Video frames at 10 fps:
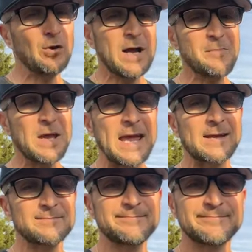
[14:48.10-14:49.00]
It'll come
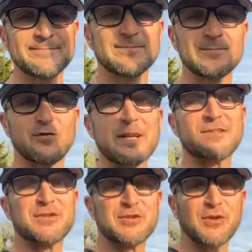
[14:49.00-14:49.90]
again.
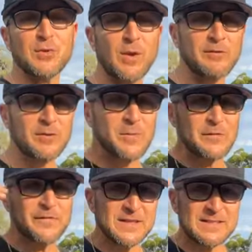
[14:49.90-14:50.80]
Rest assured, whether it
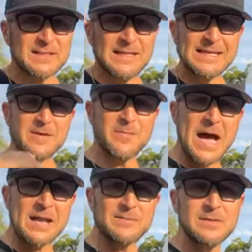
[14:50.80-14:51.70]
be physically at the
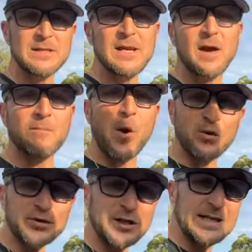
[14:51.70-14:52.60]
bottom,
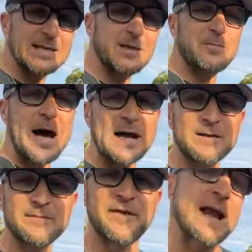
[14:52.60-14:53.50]
emotionally at the
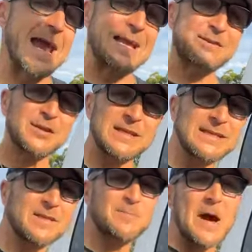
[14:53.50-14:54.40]
bottom,
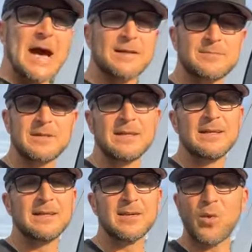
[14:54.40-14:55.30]
financially at the bottom,
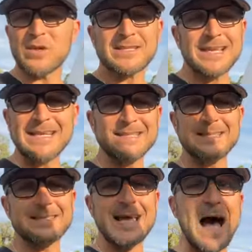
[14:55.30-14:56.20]
no one stays
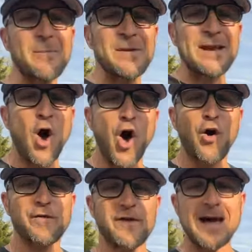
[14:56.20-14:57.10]
at the top in
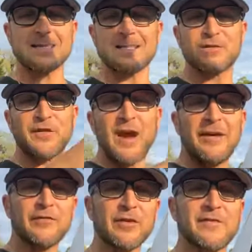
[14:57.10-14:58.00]
all facets forever.